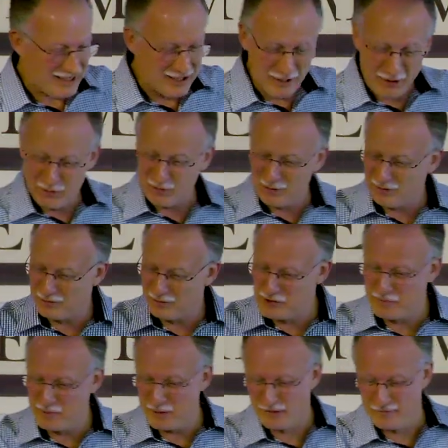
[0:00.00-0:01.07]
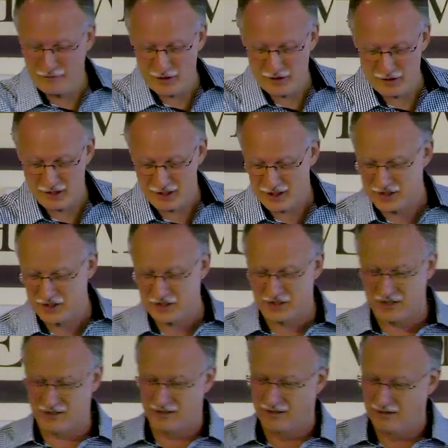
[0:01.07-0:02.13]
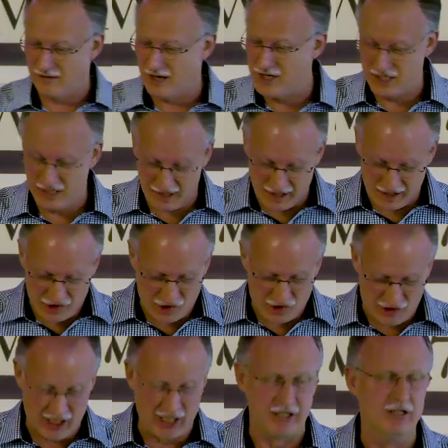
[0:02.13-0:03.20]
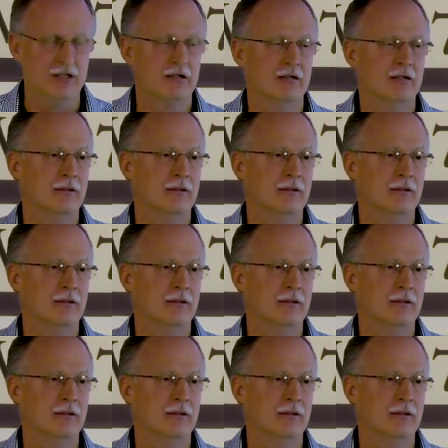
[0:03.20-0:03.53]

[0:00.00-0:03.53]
You know, the spirit of fear does crazy things to your head.